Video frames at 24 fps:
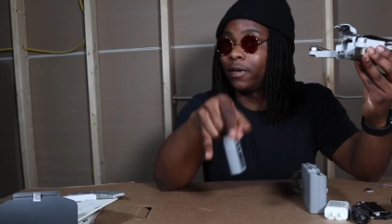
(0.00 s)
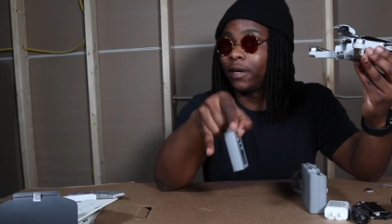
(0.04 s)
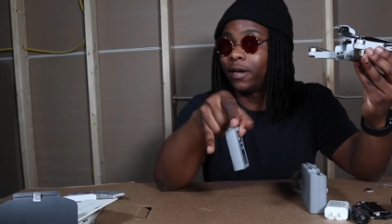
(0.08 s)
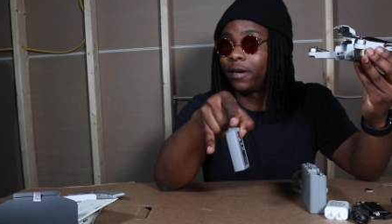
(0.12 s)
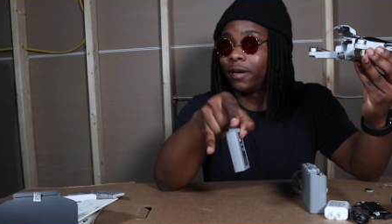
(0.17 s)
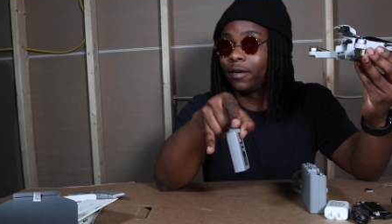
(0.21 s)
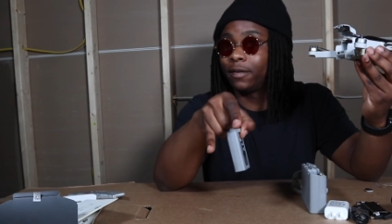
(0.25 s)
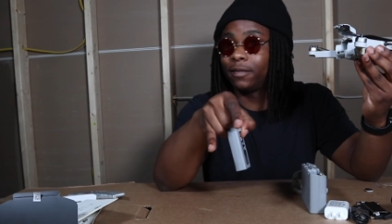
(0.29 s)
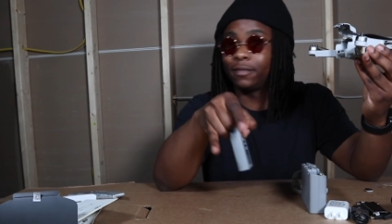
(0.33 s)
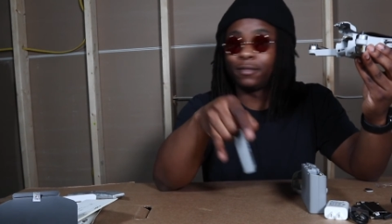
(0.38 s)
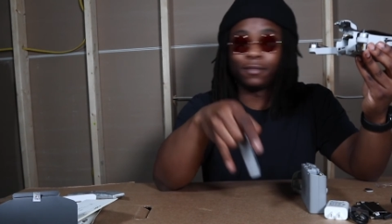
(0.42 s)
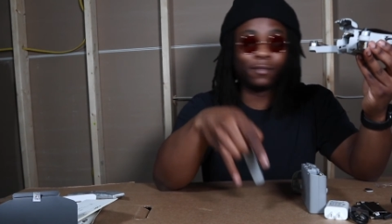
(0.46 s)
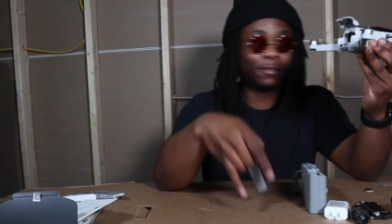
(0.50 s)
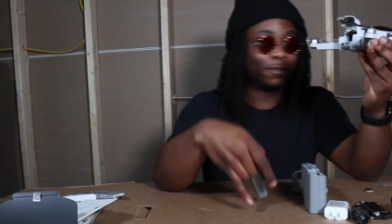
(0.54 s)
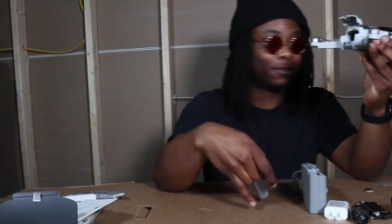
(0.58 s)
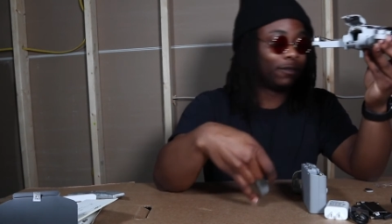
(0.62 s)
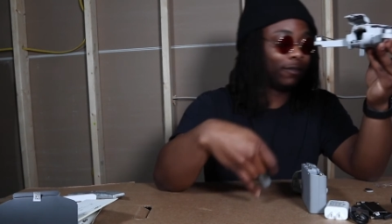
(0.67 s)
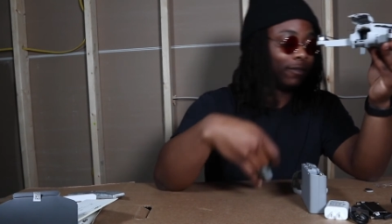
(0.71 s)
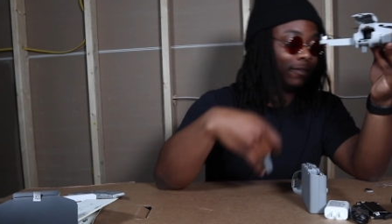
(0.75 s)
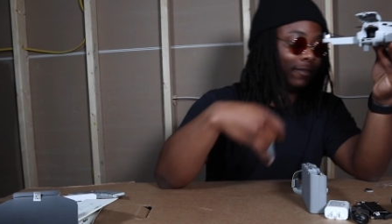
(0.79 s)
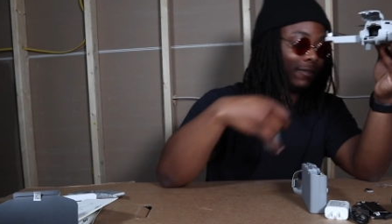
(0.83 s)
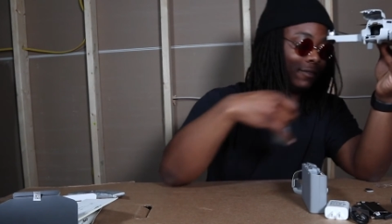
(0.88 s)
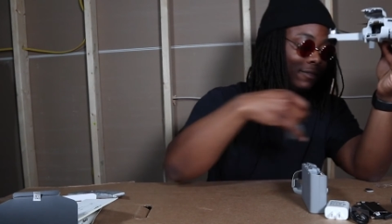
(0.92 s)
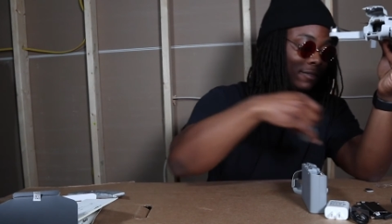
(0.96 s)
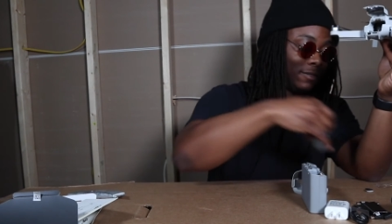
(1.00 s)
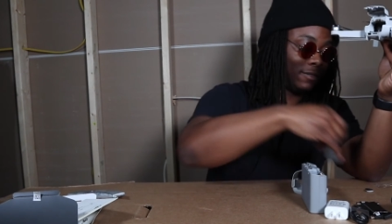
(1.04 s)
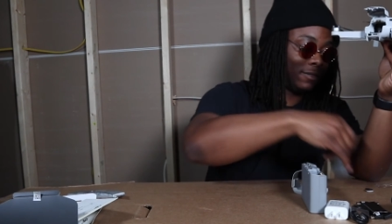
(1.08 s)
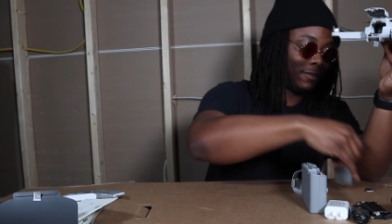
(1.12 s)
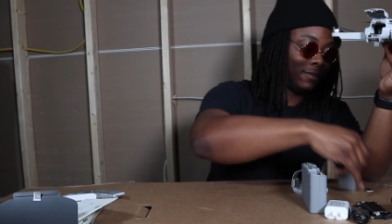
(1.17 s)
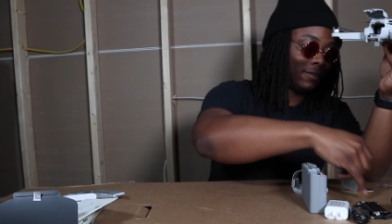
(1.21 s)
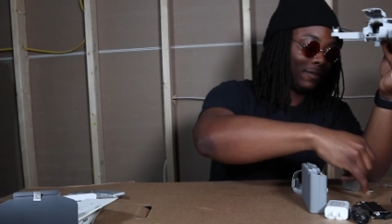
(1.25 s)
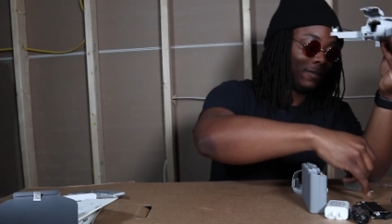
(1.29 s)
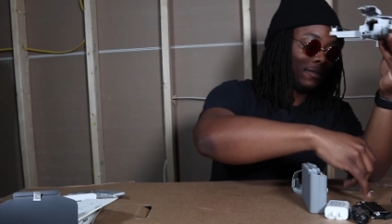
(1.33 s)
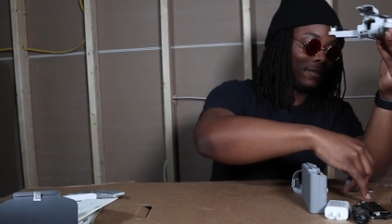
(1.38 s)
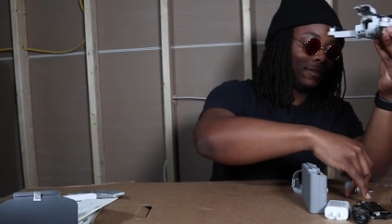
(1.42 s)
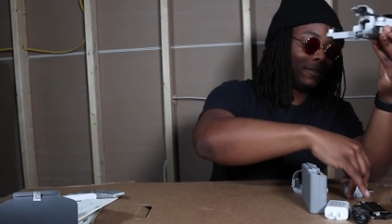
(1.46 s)

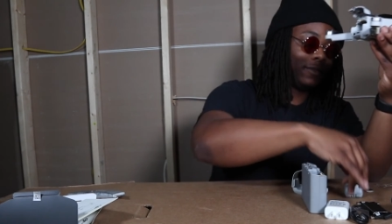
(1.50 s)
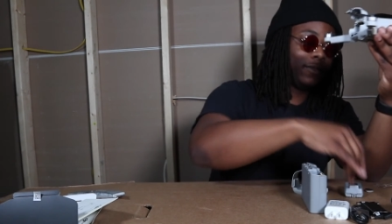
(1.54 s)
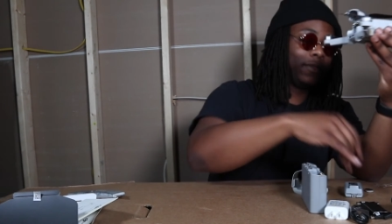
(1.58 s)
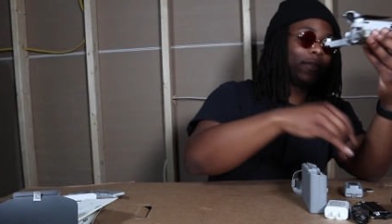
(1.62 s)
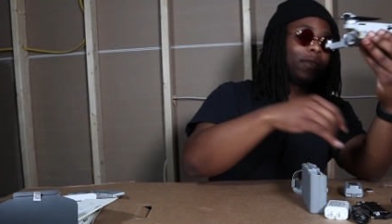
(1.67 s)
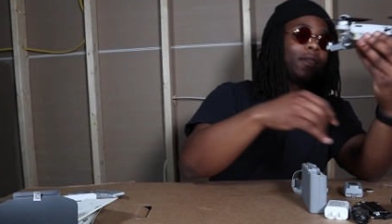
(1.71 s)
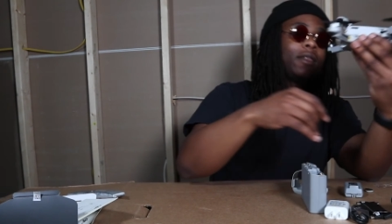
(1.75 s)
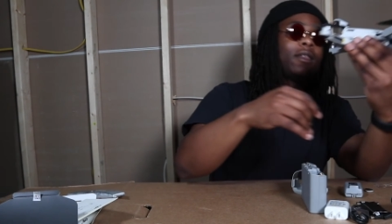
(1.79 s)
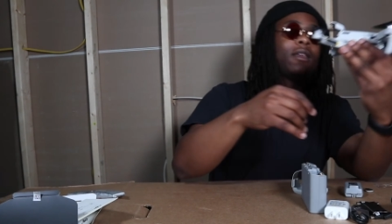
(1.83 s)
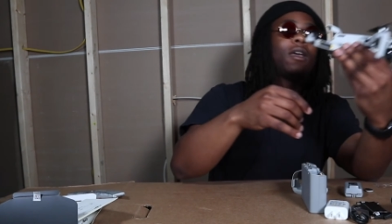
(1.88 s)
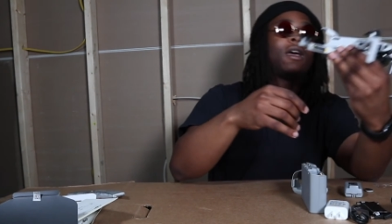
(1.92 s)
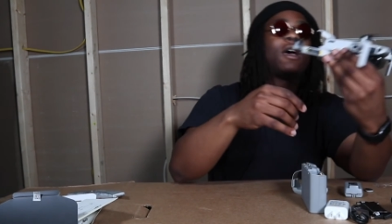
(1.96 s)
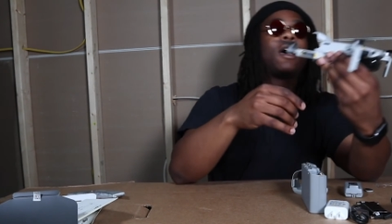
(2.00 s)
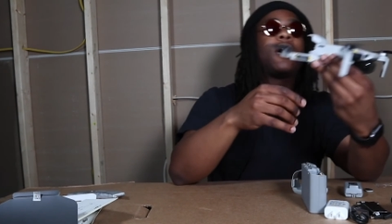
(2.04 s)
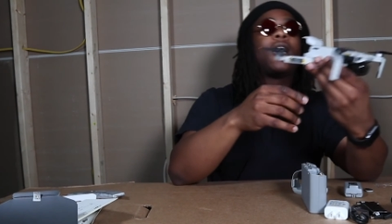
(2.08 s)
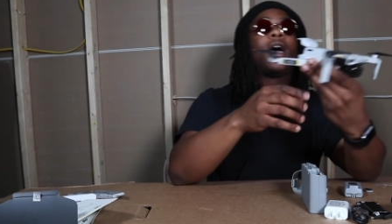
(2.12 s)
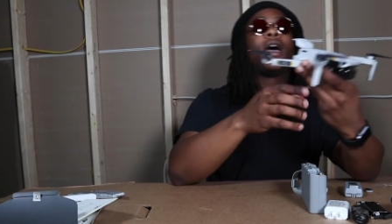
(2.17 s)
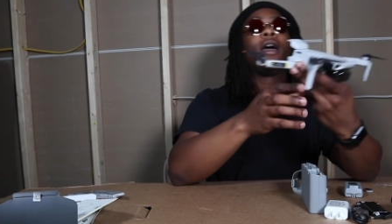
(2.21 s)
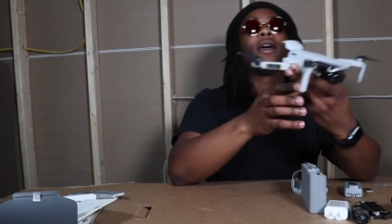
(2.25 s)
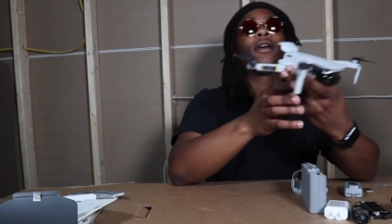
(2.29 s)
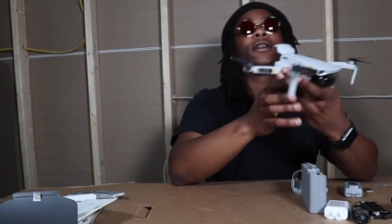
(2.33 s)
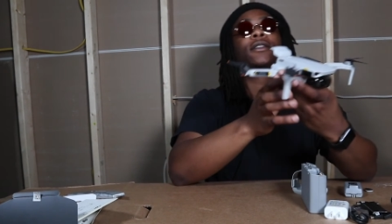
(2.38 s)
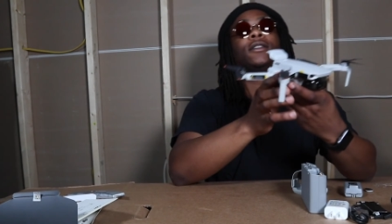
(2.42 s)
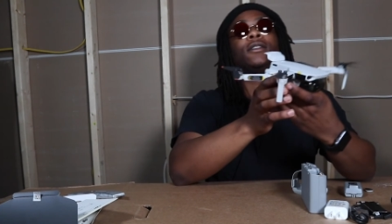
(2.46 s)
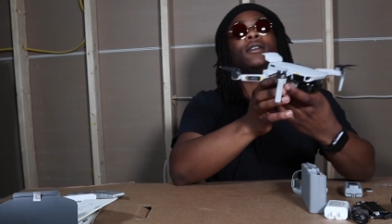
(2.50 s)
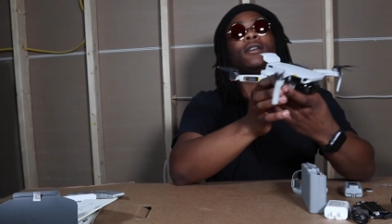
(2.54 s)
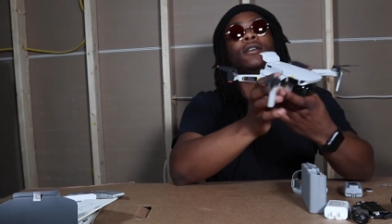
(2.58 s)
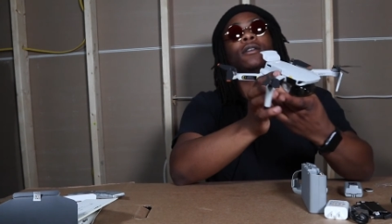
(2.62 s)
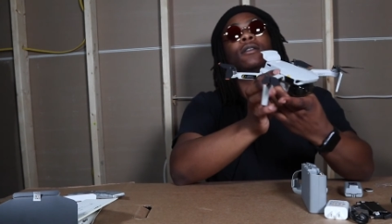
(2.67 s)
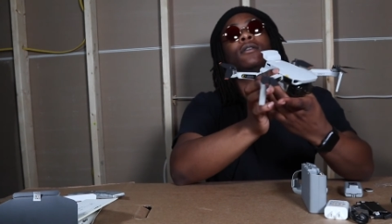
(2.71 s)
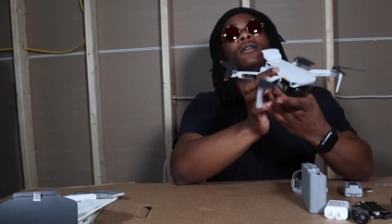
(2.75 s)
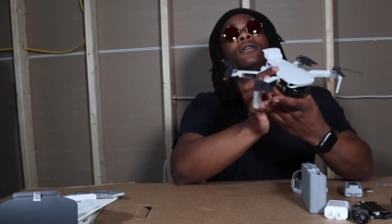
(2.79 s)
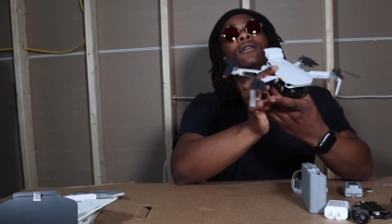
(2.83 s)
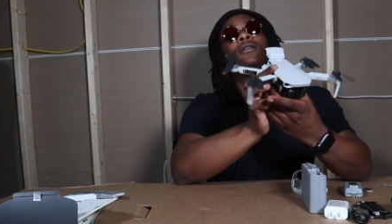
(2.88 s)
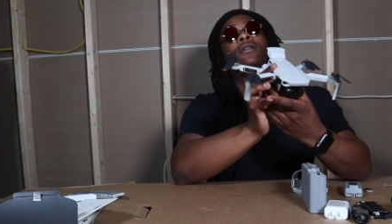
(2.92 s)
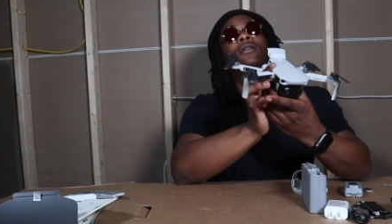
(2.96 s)
there. Alright, so